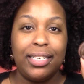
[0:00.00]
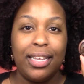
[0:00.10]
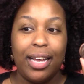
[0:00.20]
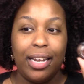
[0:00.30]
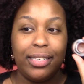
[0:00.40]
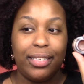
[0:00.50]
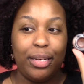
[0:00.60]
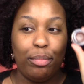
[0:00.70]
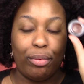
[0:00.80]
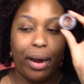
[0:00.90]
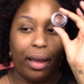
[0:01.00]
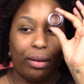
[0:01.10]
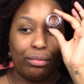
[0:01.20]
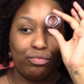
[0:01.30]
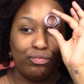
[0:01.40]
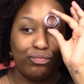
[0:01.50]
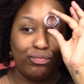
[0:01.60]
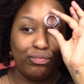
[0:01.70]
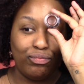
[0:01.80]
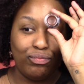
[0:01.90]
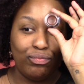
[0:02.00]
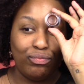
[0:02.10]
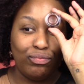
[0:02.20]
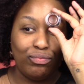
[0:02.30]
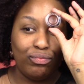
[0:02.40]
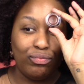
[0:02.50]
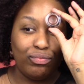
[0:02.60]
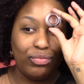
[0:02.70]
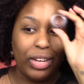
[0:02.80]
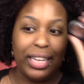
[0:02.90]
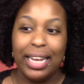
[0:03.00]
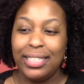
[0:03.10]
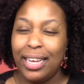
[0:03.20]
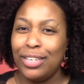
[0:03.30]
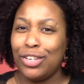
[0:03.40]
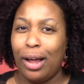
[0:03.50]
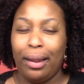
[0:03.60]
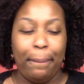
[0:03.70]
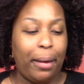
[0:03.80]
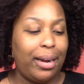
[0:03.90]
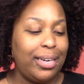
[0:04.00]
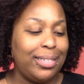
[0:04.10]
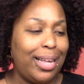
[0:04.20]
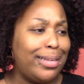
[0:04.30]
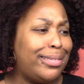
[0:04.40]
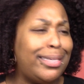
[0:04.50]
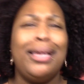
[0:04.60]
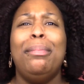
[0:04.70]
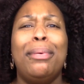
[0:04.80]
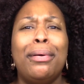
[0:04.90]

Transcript: is in the color Deep Brown. And that's like chocolate brown. It is not deep.